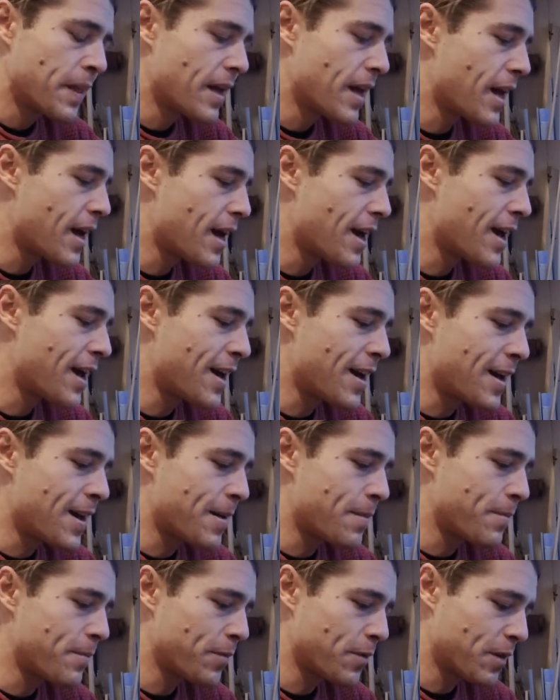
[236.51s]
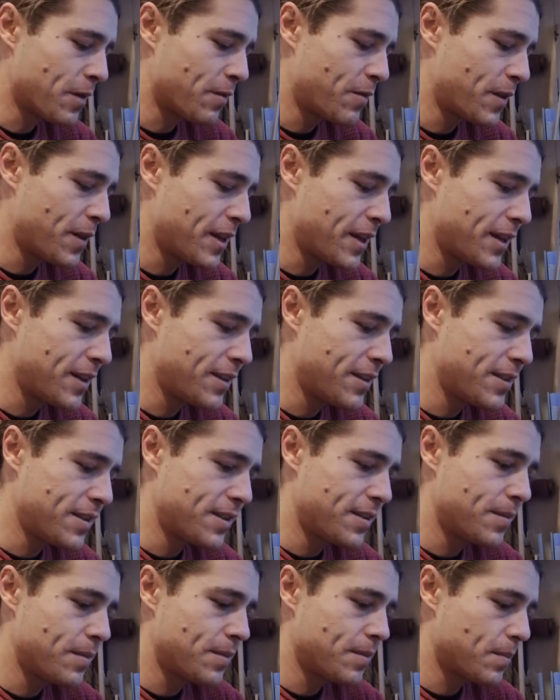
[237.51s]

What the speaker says: For these.